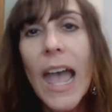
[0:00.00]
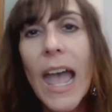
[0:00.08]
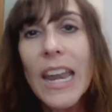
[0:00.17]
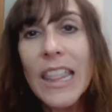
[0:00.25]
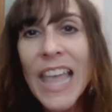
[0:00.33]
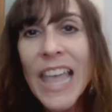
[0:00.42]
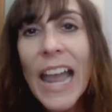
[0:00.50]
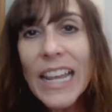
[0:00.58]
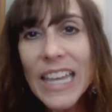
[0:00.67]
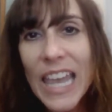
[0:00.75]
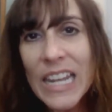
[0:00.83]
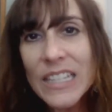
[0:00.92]
And in
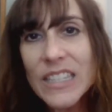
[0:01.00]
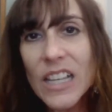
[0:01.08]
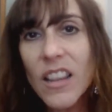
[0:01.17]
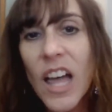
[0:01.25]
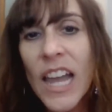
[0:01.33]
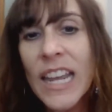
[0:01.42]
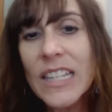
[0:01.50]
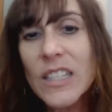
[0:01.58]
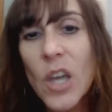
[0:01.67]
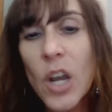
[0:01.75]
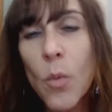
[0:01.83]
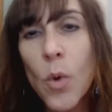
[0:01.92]
that case, the client is
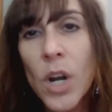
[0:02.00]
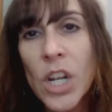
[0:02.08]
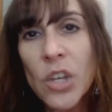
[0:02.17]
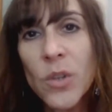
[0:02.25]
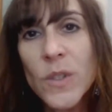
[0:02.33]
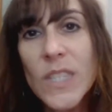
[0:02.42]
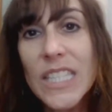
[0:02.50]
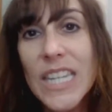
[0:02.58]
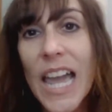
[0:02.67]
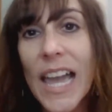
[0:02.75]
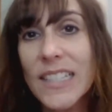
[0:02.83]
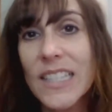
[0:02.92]
going to want to use the
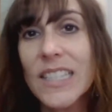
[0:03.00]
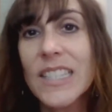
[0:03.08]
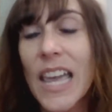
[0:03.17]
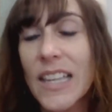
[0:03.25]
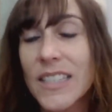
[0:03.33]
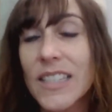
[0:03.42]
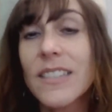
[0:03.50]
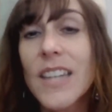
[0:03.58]
tax assessed